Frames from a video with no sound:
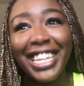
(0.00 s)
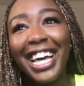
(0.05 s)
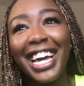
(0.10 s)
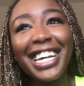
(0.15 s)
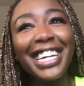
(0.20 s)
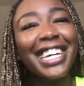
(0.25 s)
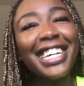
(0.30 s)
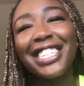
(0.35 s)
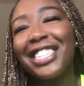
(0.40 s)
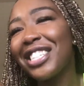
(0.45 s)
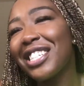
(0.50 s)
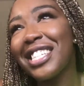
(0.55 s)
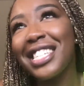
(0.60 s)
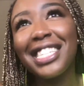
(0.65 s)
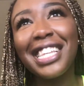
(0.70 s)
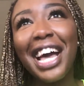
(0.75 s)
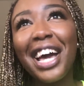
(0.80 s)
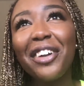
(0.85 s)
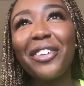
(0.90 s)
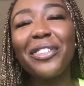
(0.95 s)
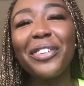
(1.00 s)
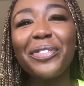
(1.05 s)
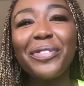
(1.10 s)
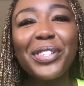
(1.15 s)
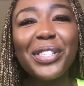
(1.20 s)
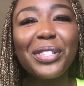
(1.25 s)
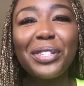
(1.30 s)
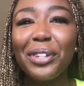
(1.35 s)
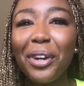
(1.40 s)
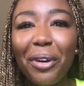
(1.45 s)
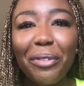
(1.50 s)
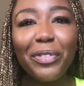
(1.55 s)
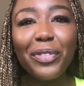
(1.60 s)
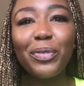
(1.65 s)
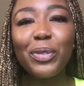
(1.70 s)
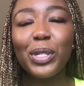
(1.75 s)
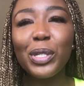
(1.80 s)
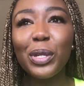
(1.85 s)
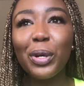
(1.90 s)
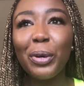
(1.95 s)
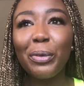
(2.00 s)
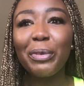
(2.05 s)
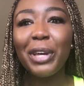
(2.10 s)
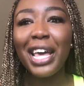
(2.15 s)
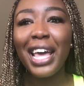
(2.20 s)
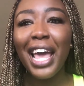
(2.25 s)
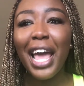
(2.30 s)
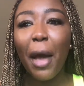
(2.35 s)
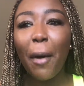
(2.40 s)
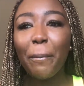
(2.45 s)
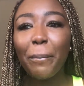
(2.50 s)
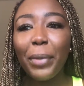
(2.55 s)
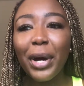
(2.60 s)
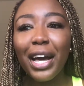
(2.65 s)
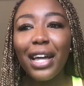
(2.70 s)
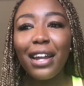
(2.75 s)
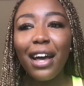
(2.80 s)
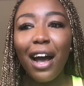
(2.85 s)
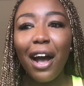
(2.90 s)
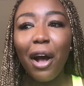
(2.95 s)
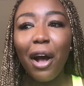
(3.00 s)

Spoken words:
Like it's just, I don't know, it was dope. But